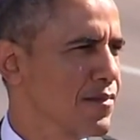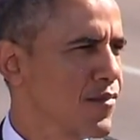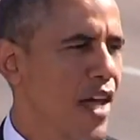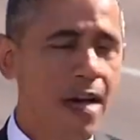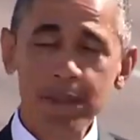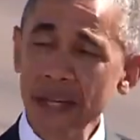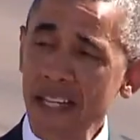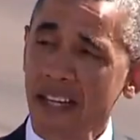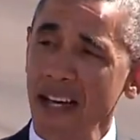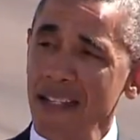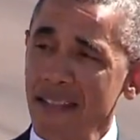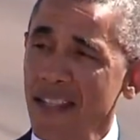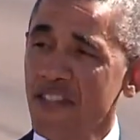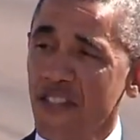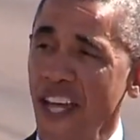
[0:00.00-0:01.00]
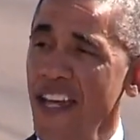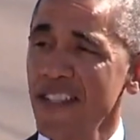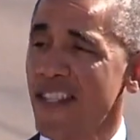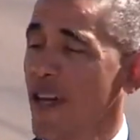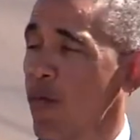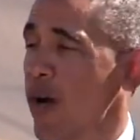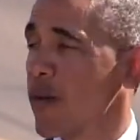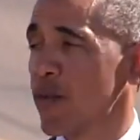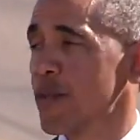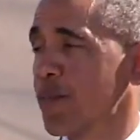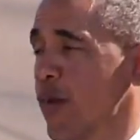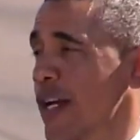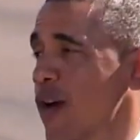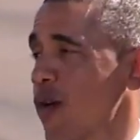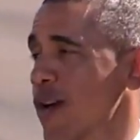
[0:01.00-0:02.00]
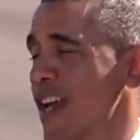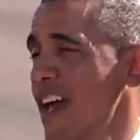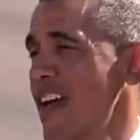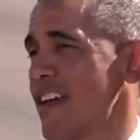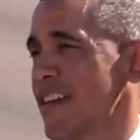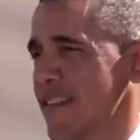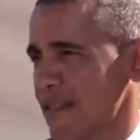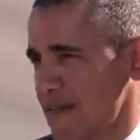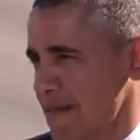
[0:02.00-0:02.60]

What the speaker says: Not because the change they won was preordained,